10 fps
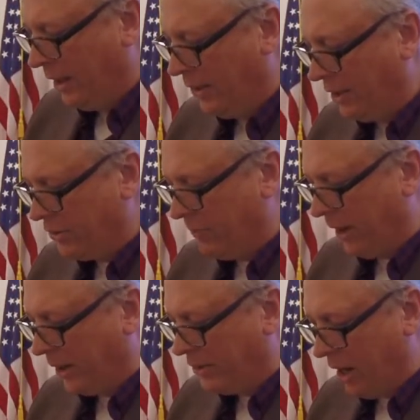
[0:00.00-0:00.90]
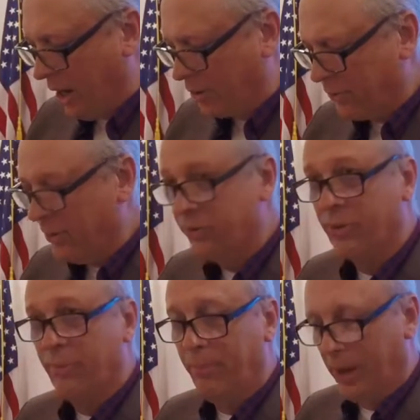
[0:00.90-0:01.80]
in this by doctrines
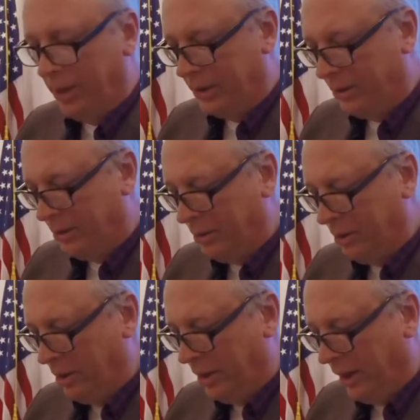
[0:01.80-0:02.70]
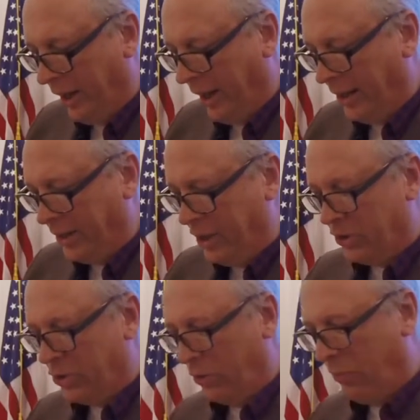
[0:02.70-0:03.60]
of men and
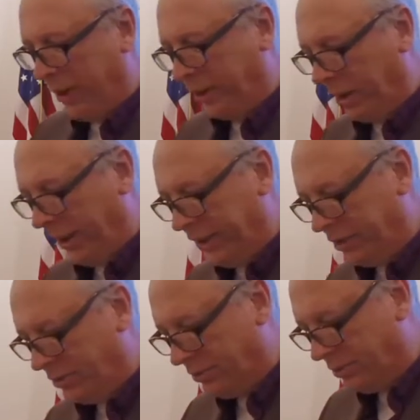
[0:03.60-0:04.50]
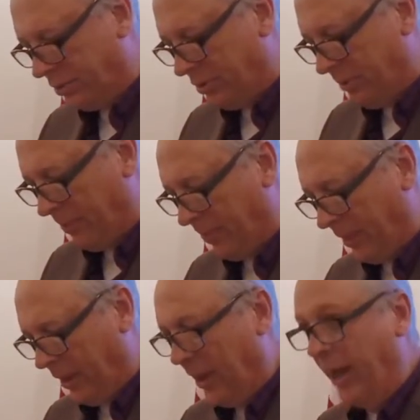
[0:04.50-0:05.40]
additional regulations.
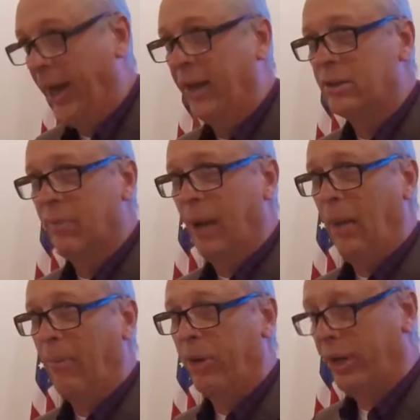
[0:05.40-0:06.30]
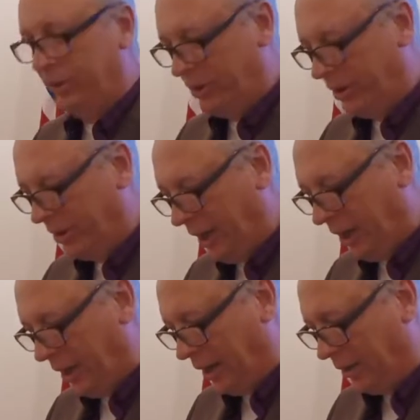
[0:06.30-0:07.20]
And it's about pleasing
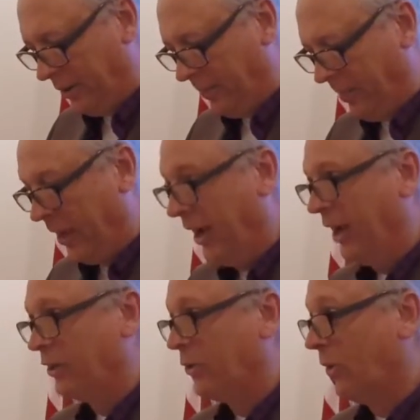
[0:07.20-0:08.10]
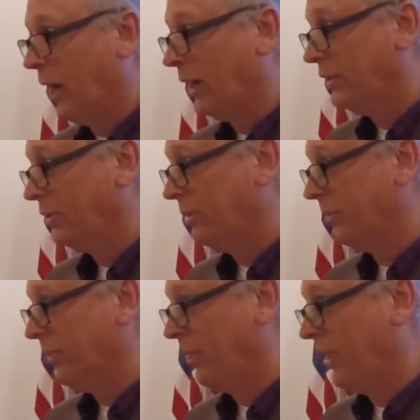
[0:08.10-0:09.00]
God and Christ.
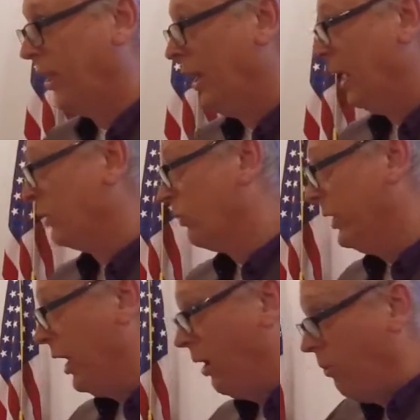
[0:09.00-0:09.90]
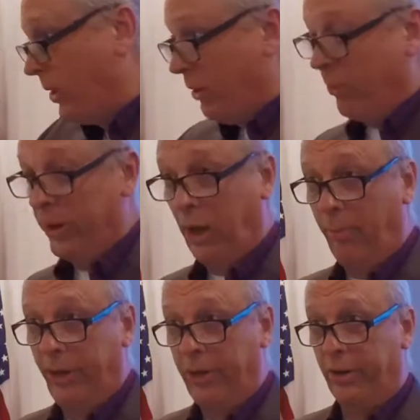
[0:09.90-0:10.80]
As we know, whenever we
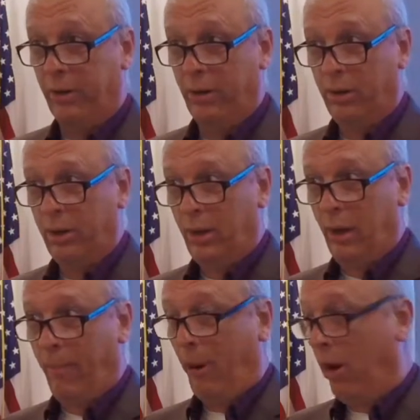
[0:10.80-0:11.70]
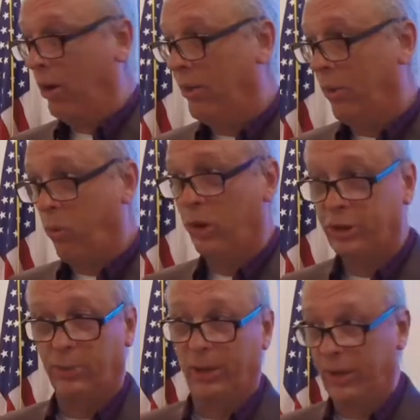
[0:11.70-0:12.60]
come here, part of the
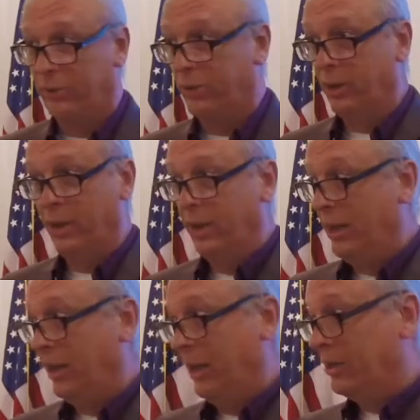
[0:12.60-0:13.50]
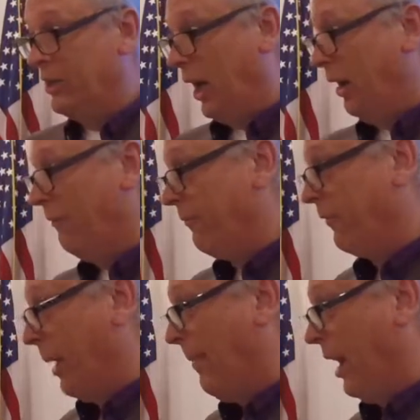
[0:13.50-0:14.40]
worship is it's
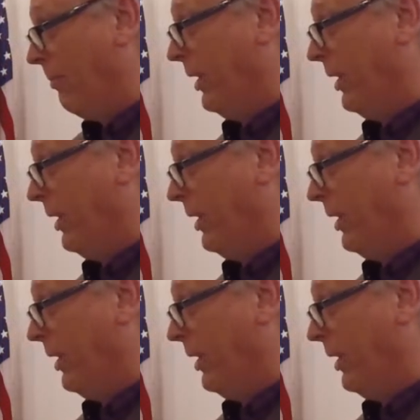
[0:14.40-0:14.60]
not about